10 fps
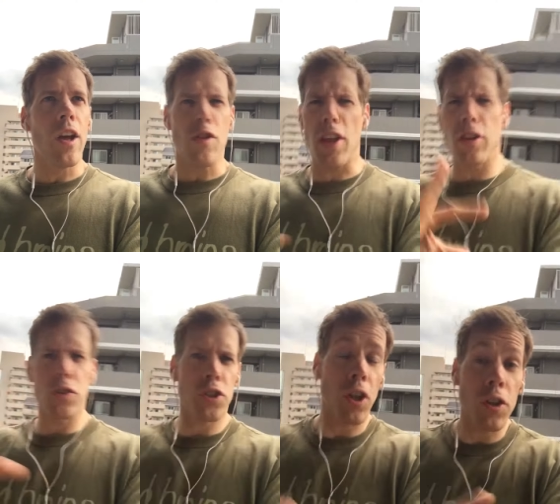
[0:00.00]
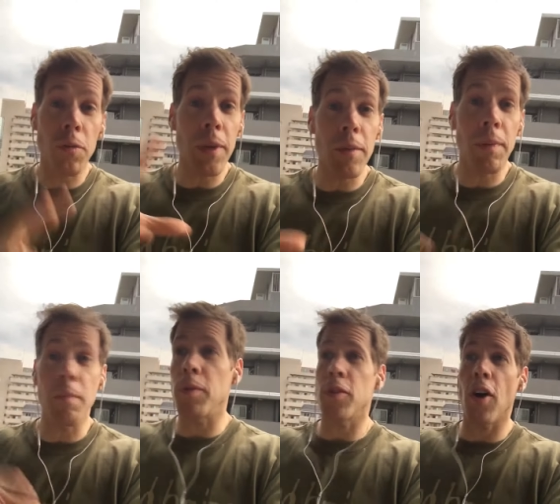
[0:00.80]
then there's starting to be
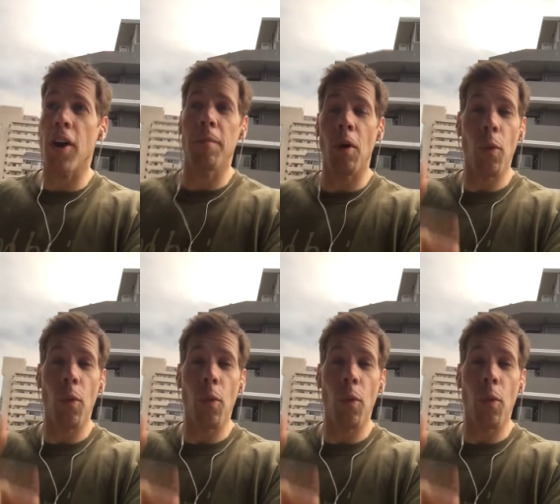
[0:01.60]
people talking about